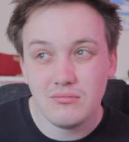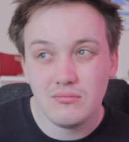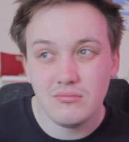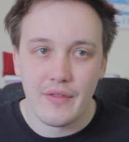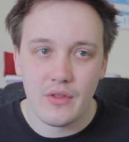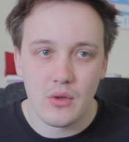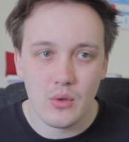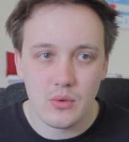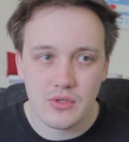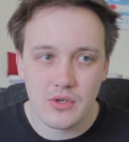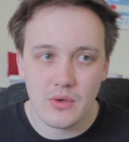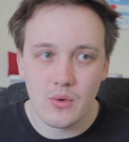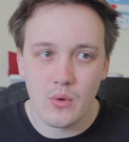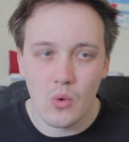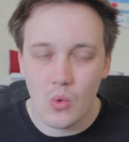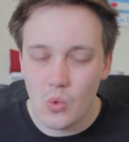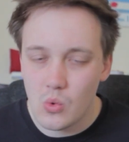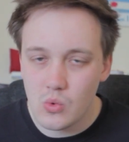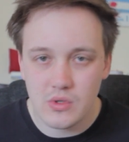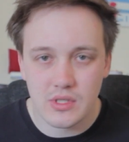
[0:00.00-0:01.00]
they also
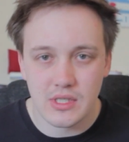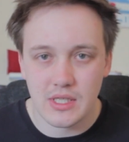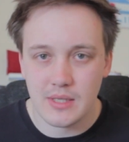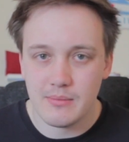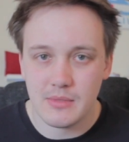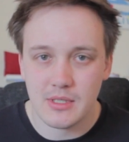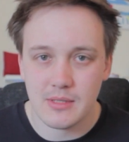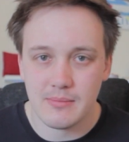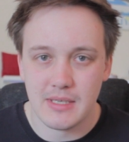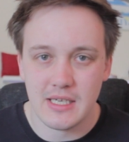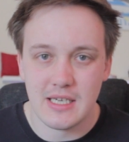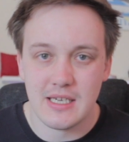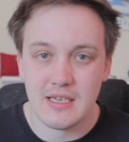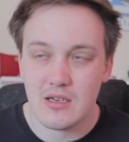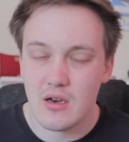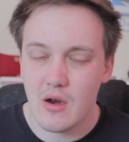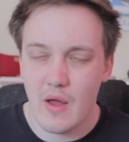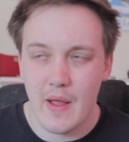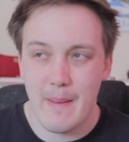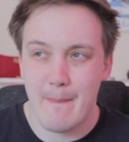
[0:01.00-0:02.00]
all seem to
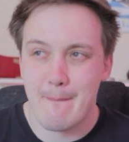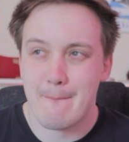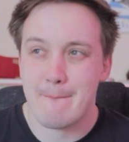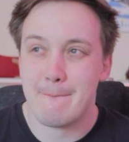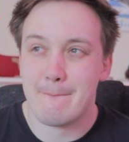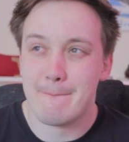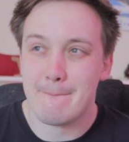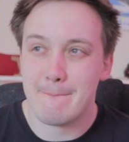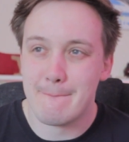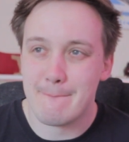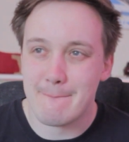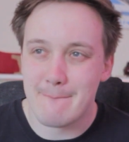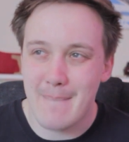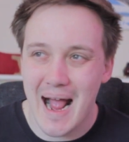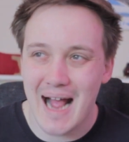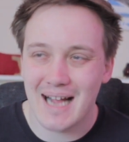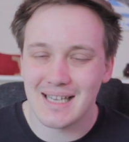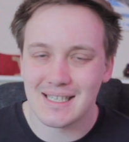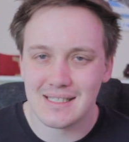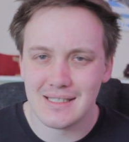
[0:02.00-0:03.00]
be, like,
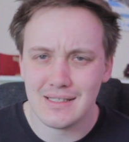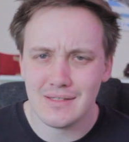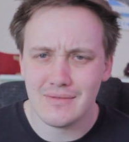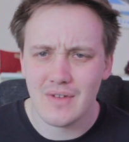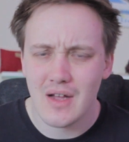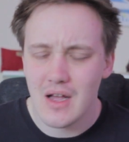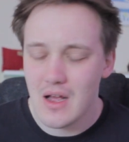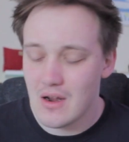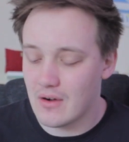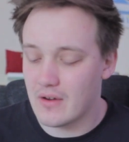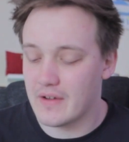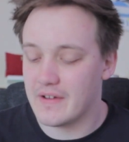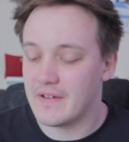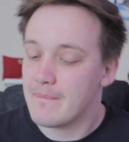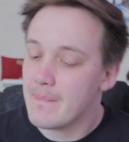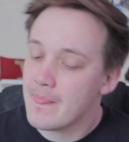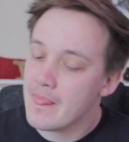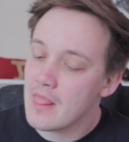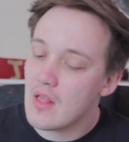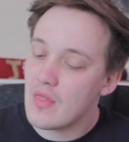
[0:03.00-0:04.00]
massive.
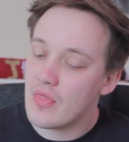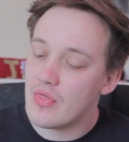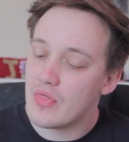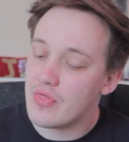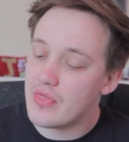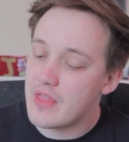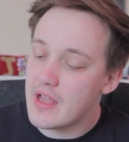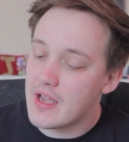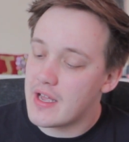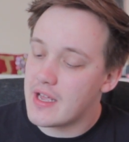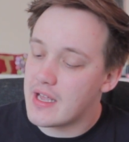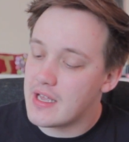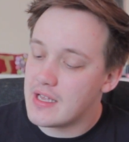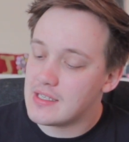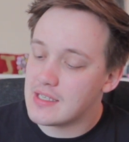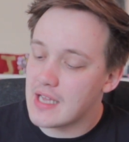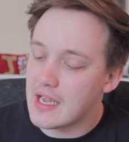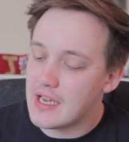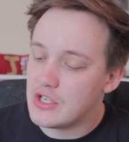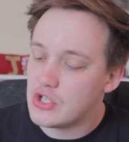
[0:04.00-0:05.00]
Like, there
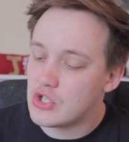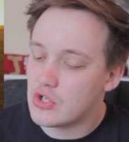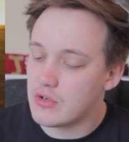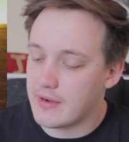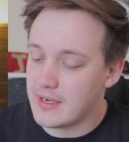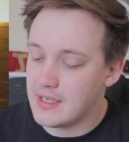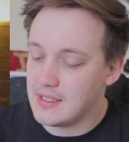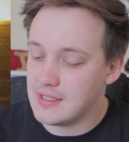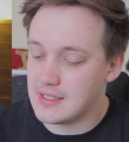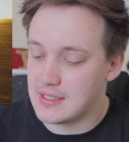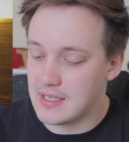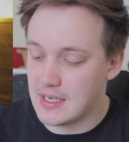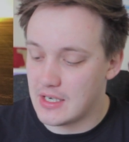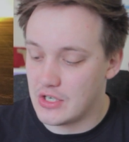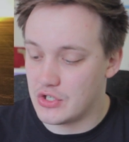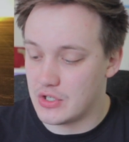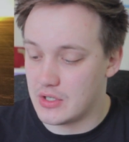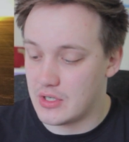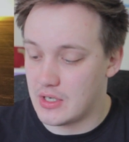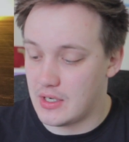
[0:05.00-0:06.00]
is a train
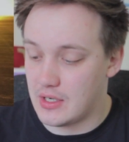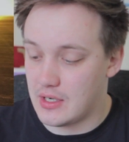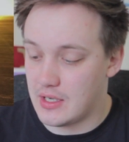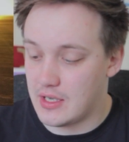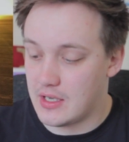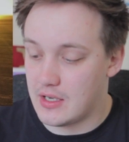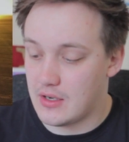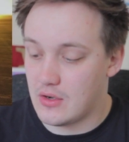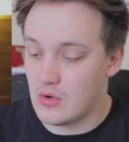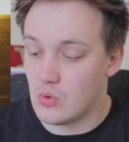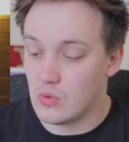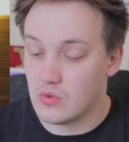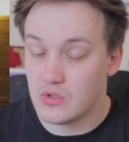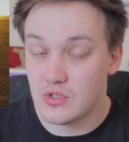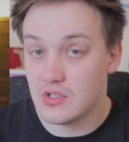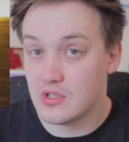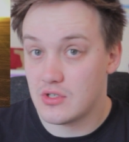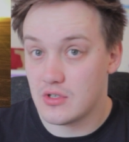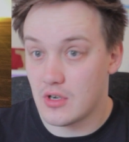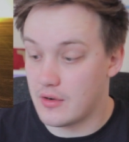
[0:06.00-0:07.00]
station in here called
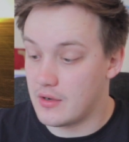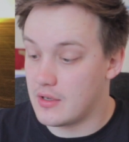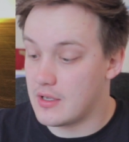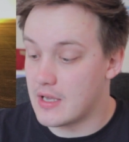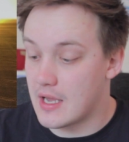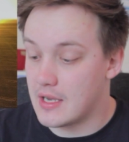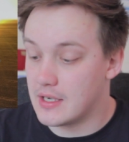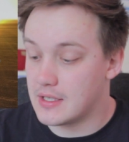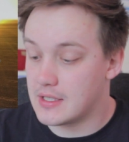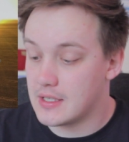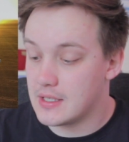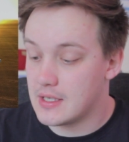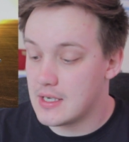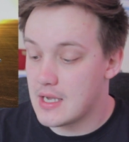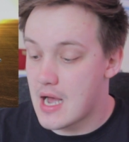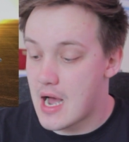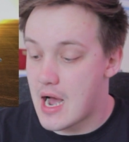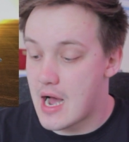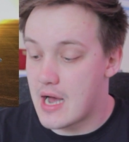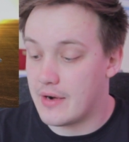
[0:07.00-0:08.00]
Studgate,
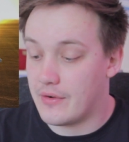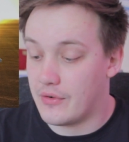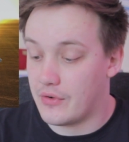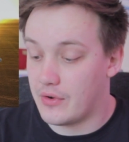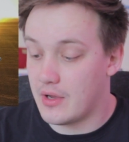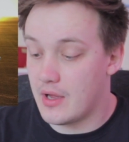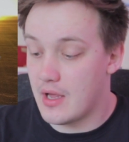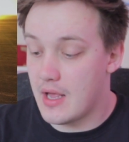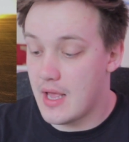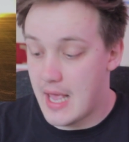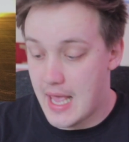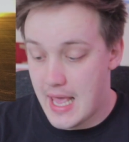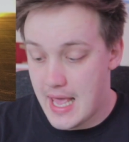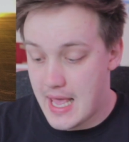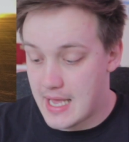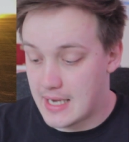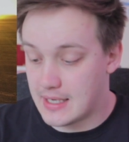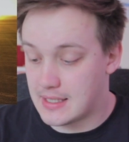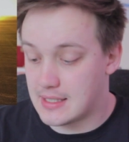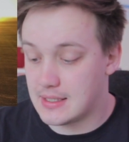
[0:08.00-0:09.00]
and
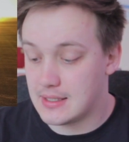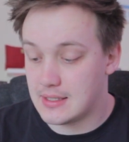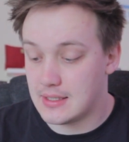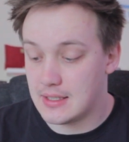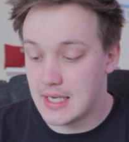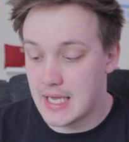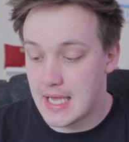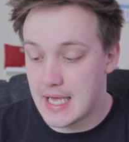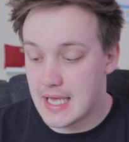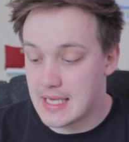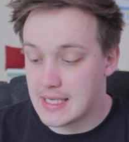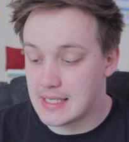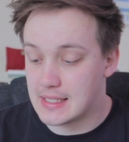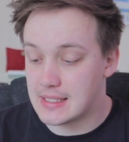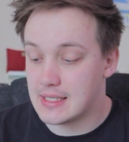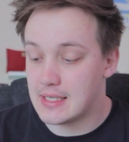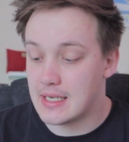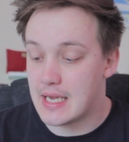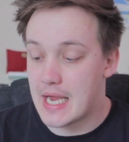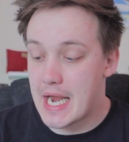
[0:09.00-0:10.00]
it
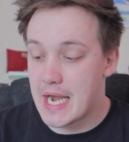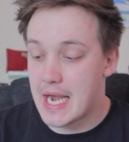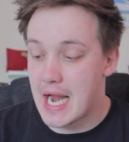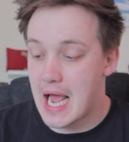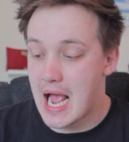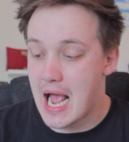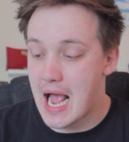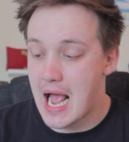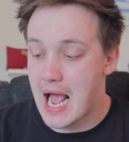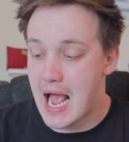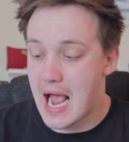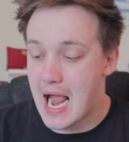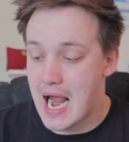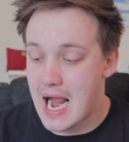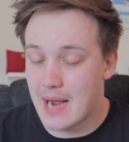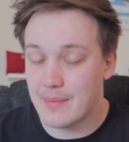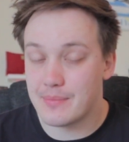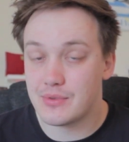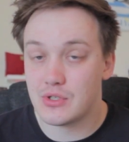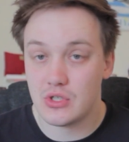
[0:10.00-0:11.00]
is an
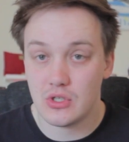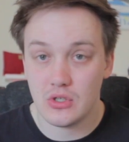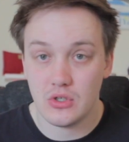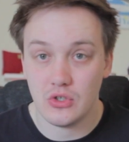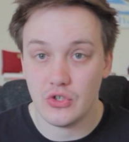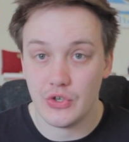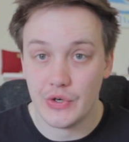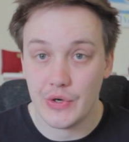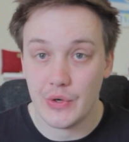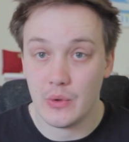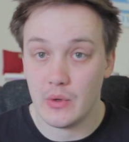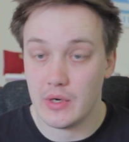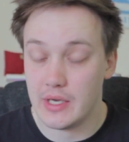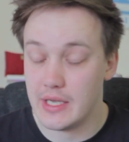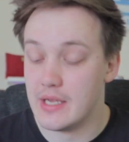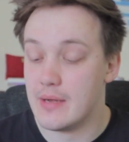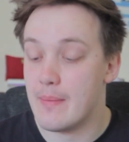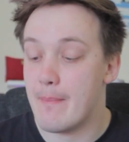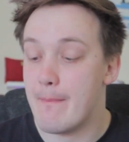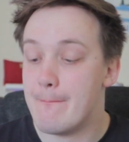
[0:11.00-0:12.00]

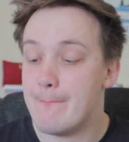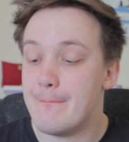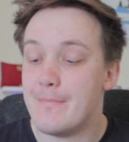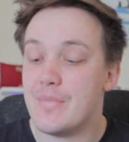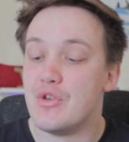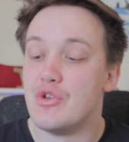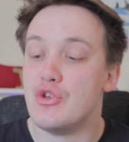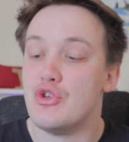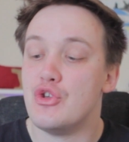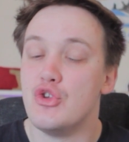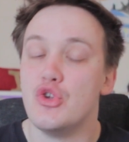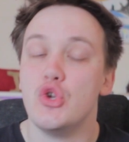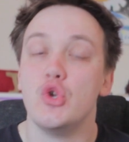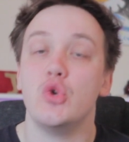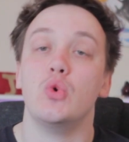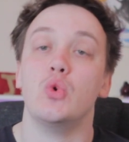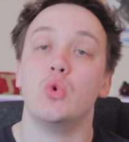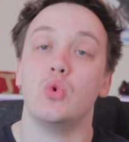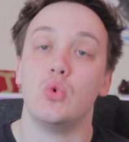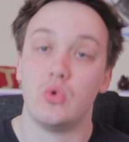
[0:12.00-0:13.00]
absolutely
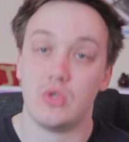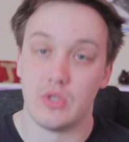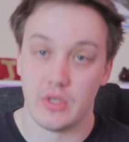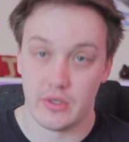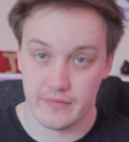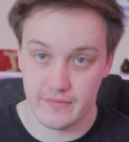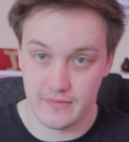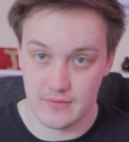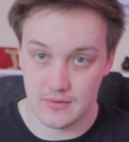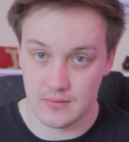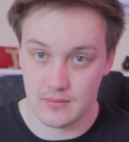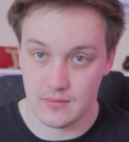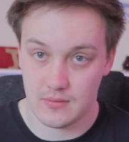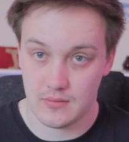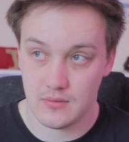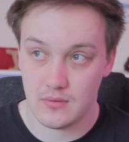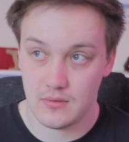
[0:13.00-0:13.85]
beautiful